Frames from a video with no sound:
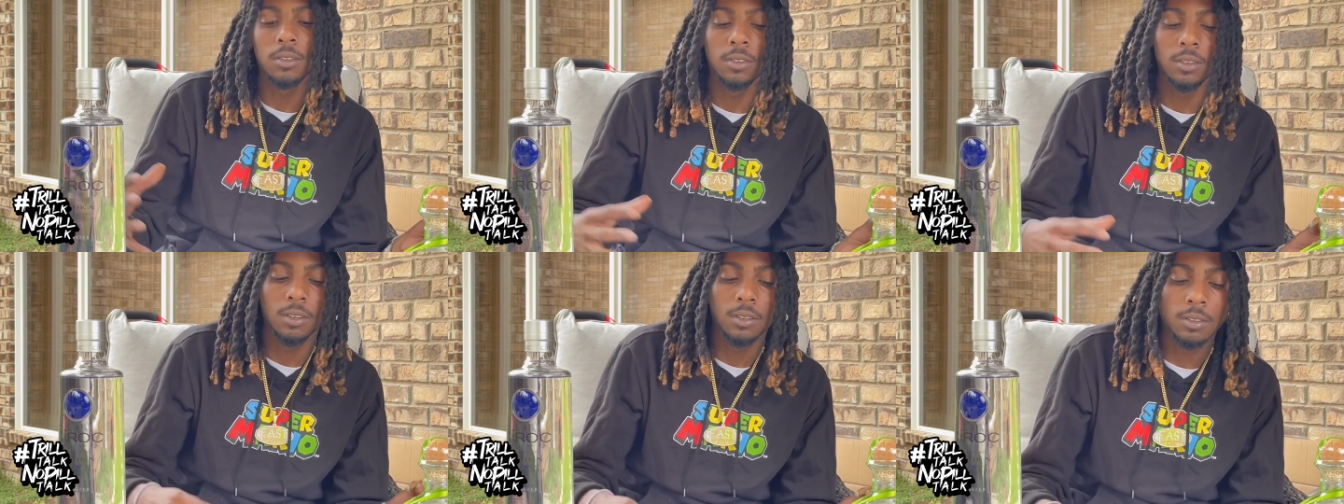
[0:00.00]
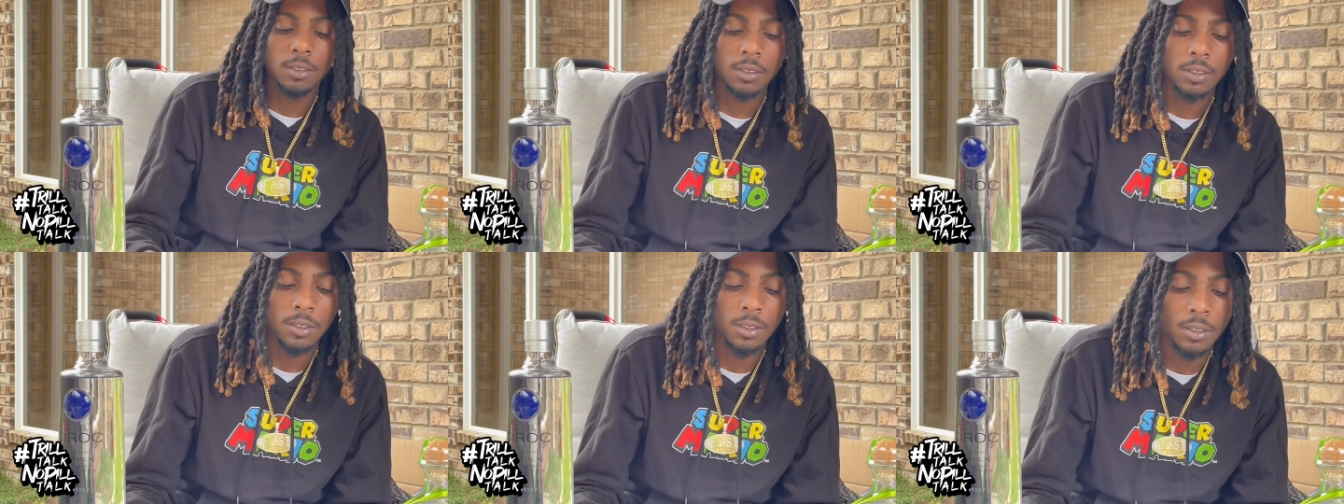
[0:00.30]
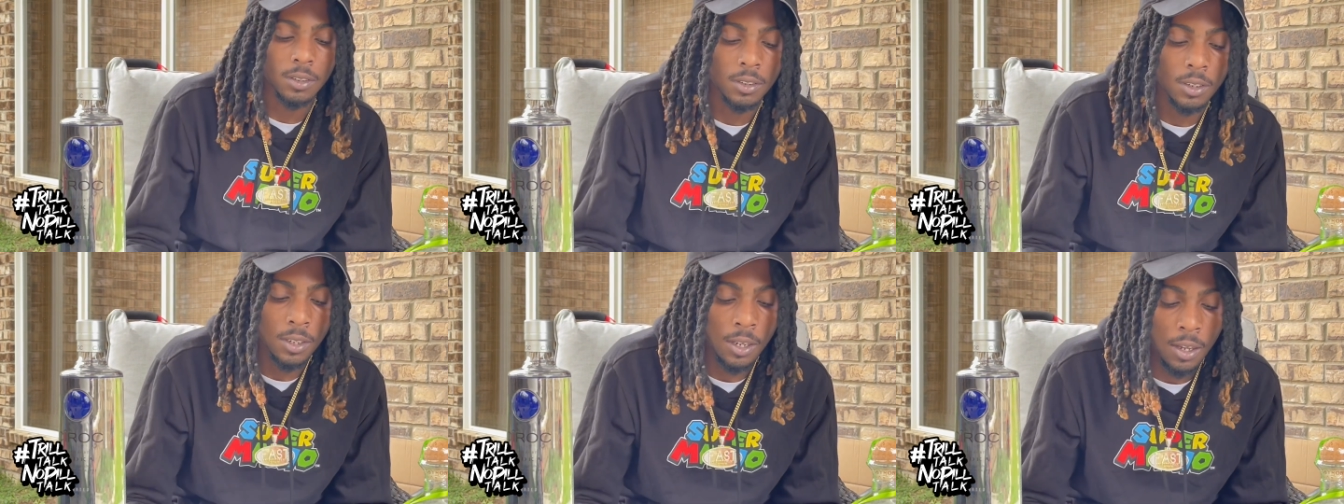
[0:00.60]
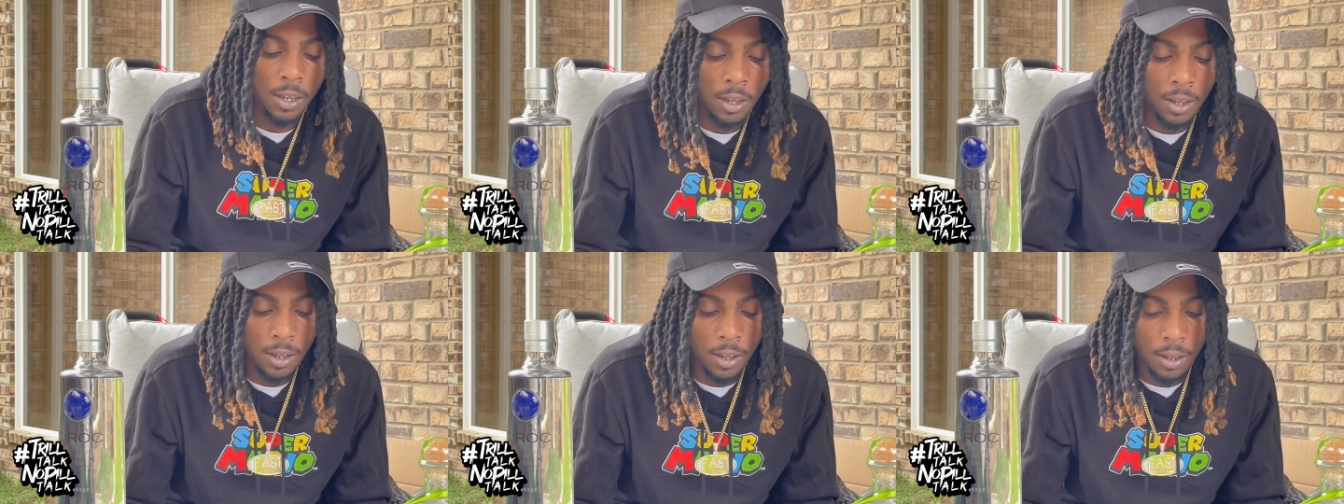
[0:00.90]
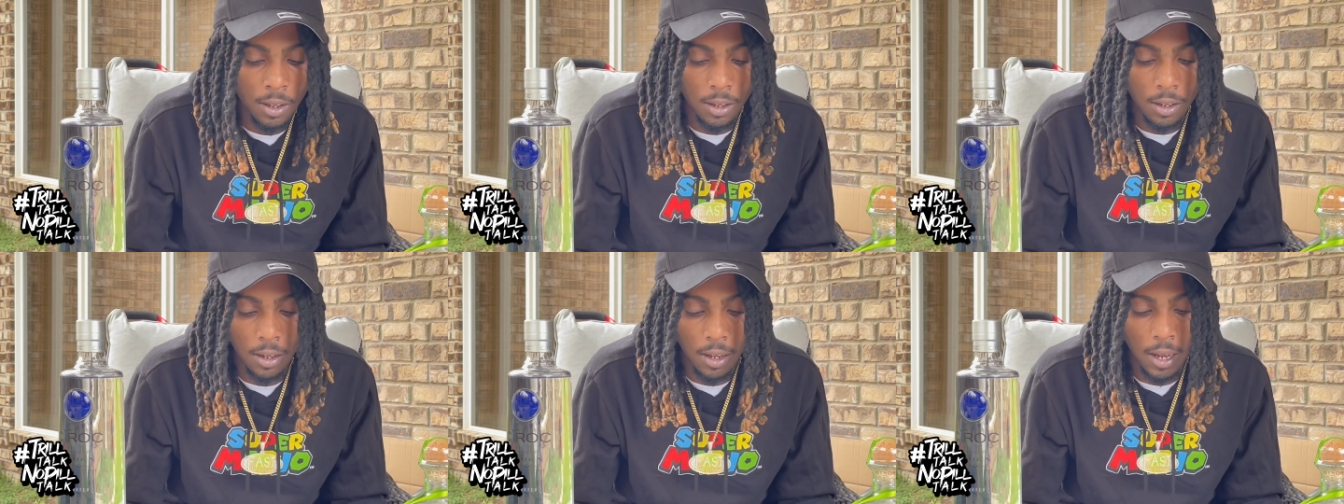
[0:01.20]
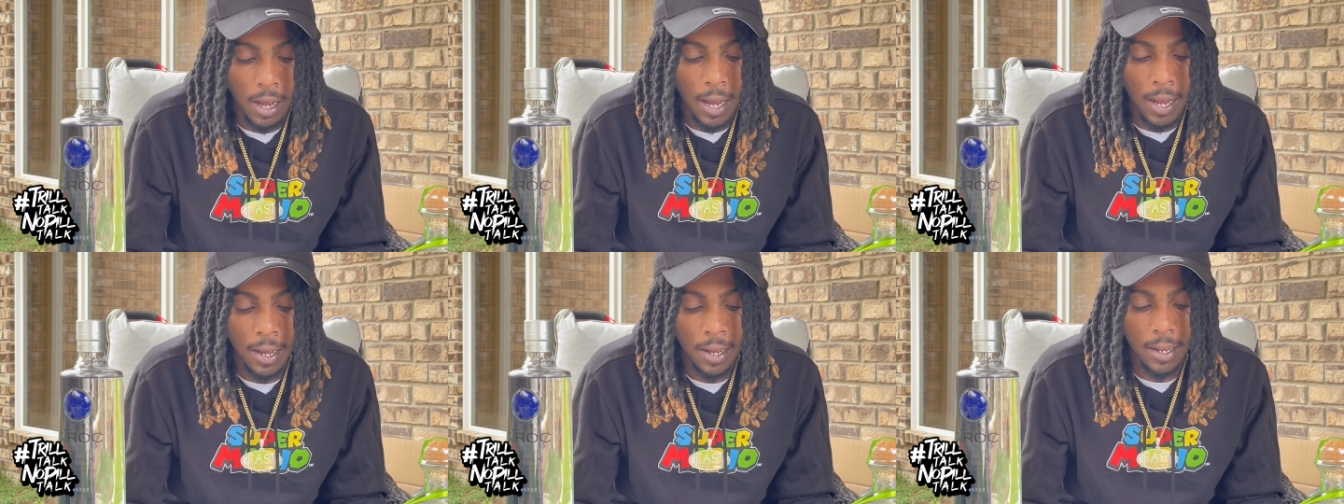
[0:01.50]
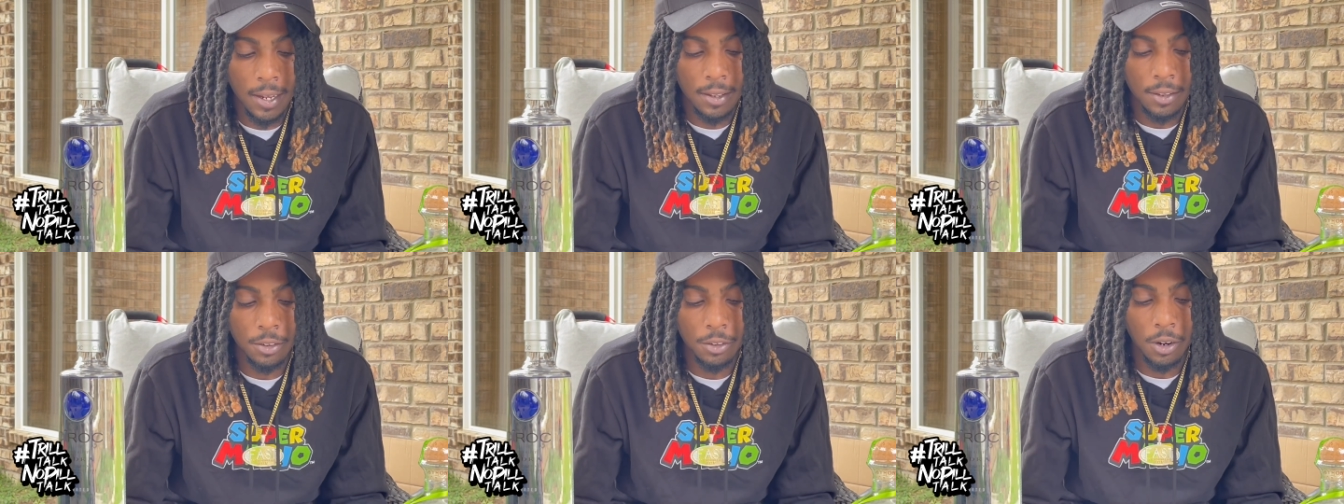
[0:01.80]
So I said I
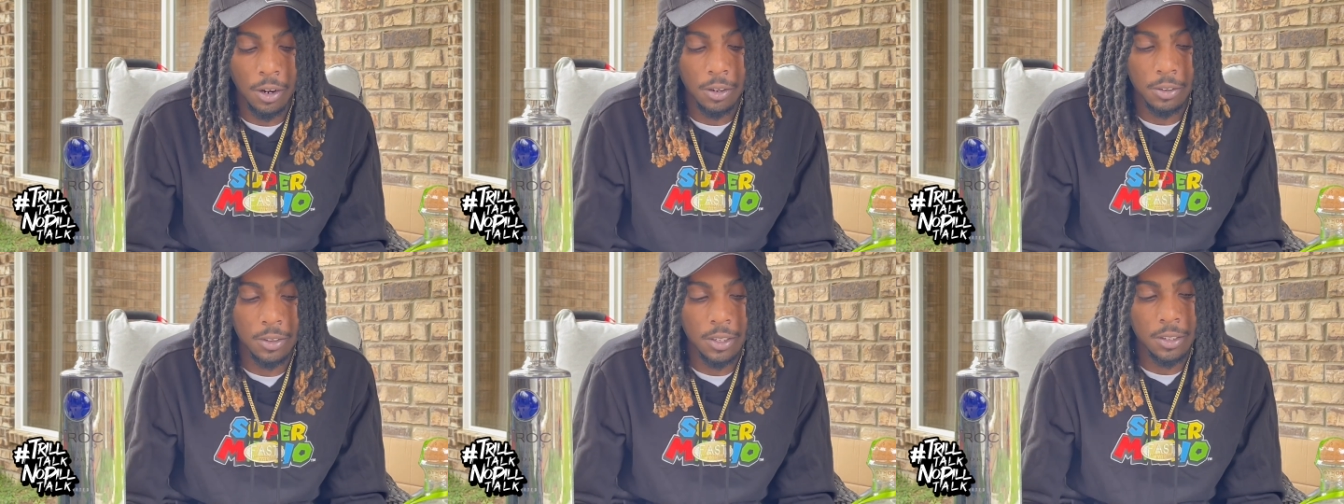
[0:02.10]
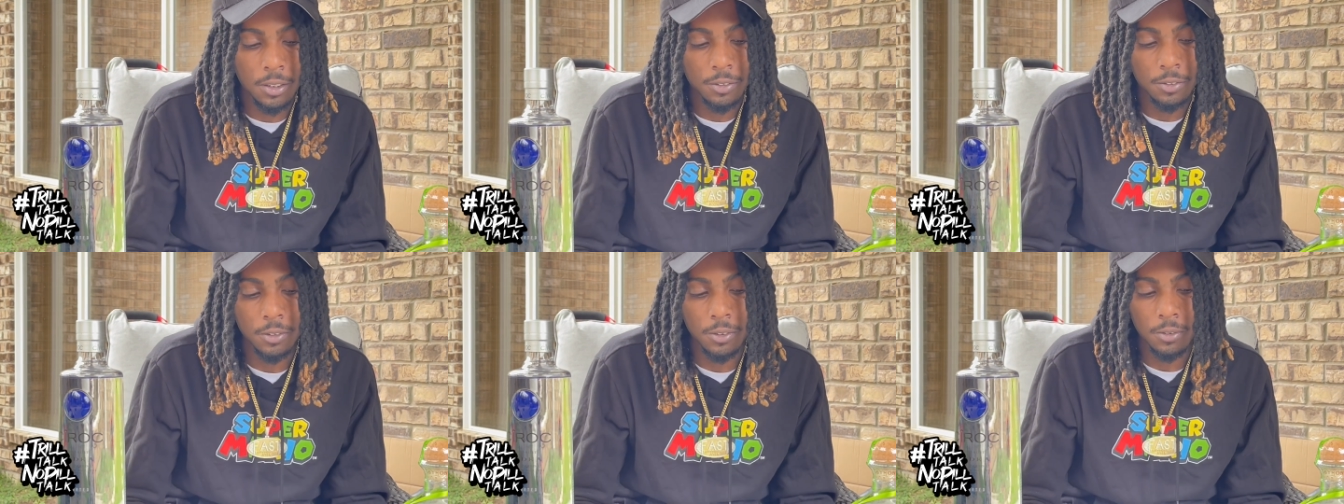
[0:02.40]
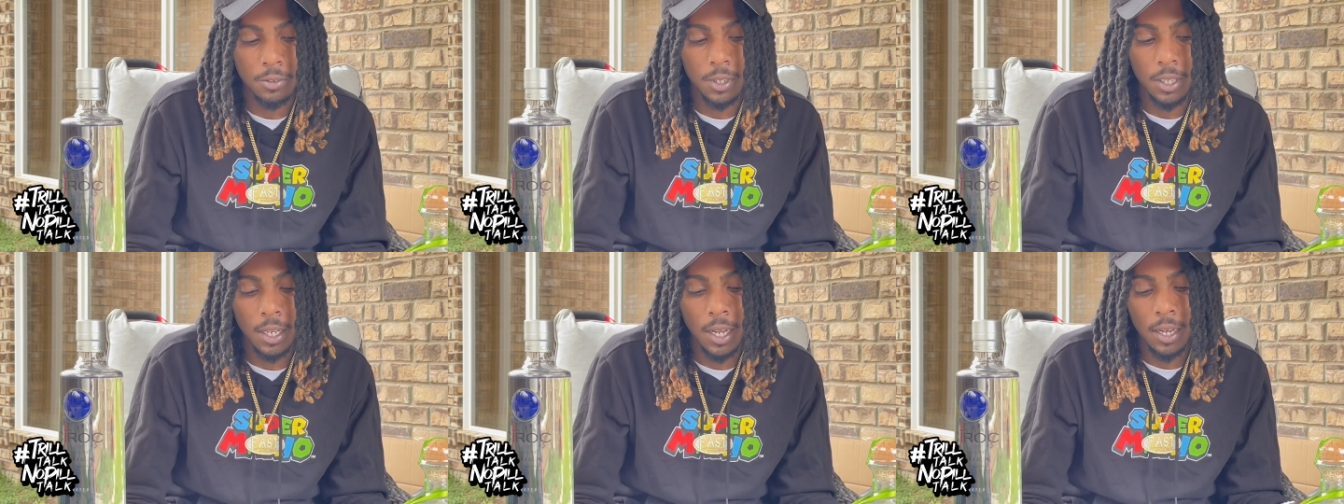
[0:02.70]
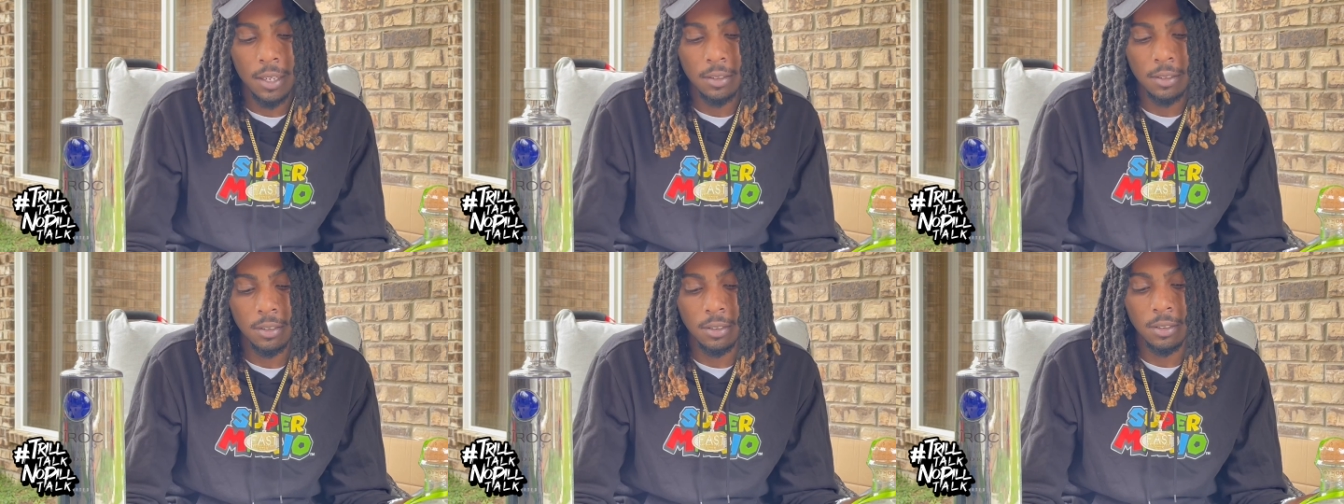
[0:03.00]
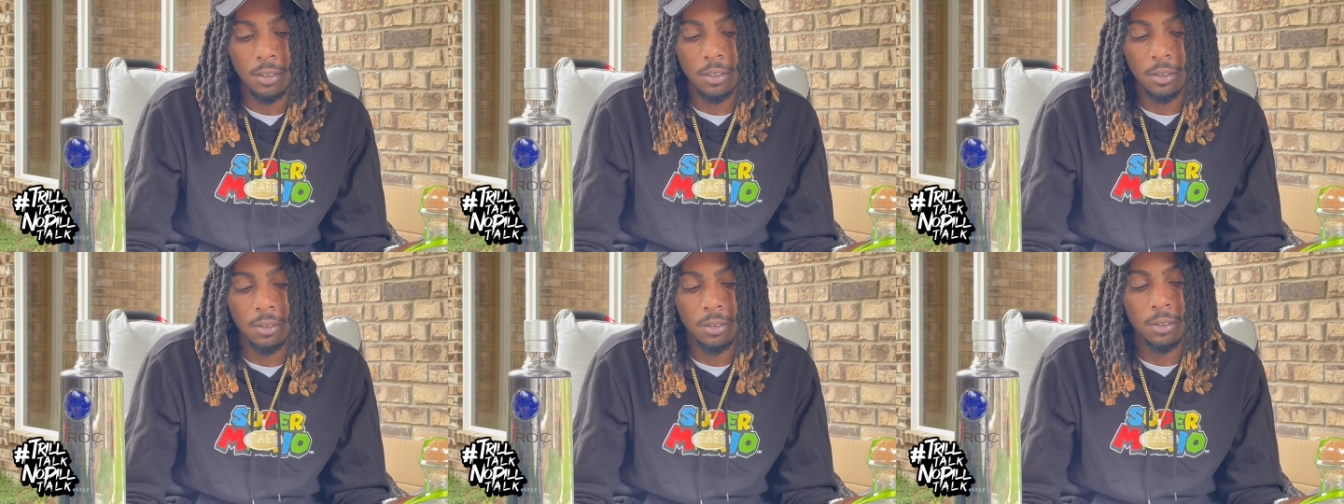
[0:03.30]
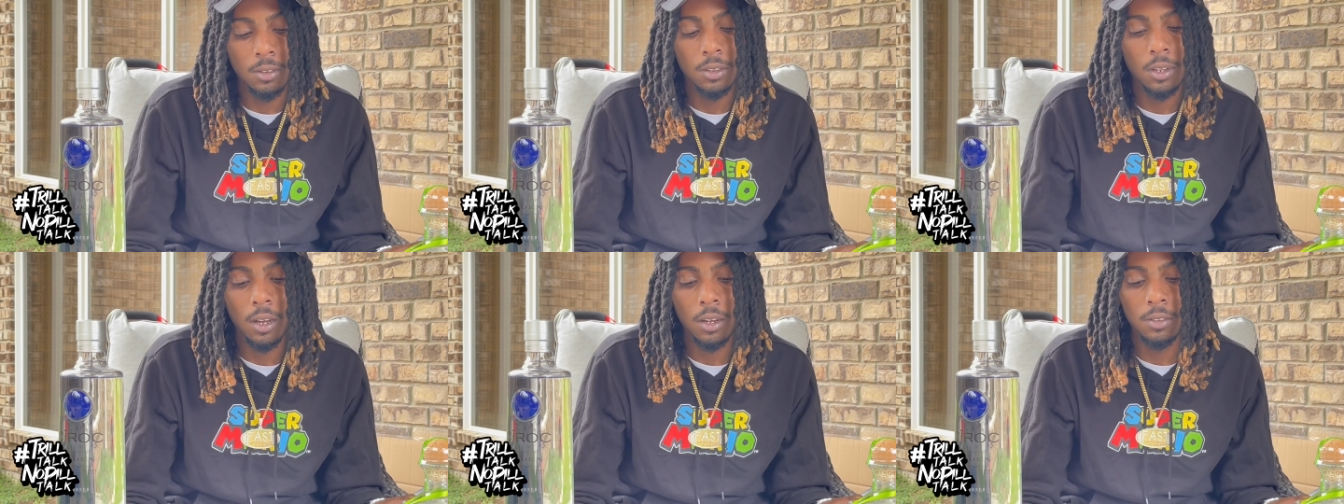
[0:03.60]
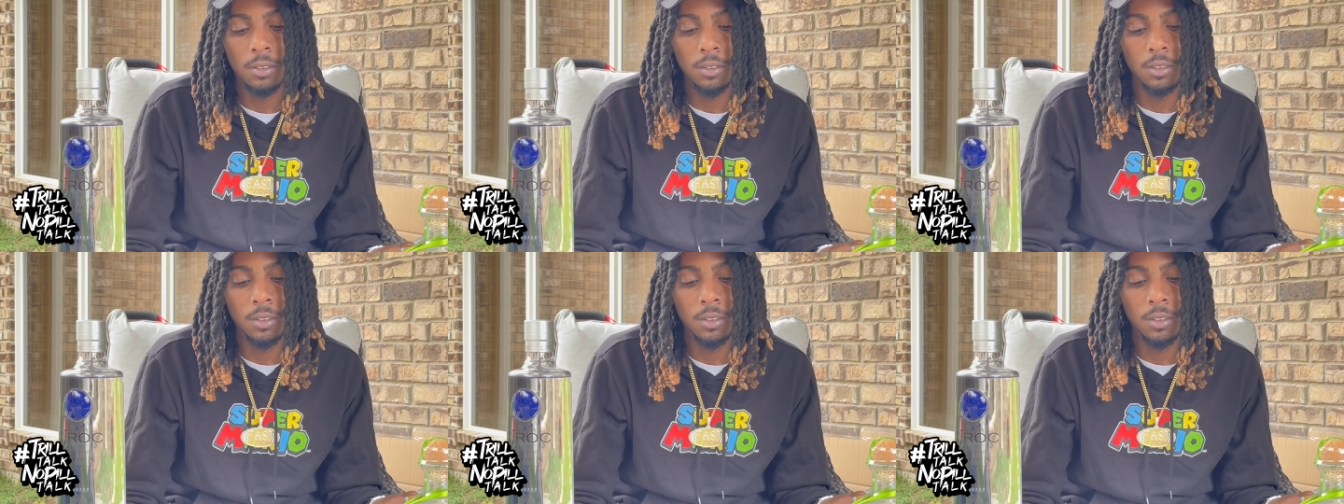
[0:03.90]
had to grow different relationships, you know.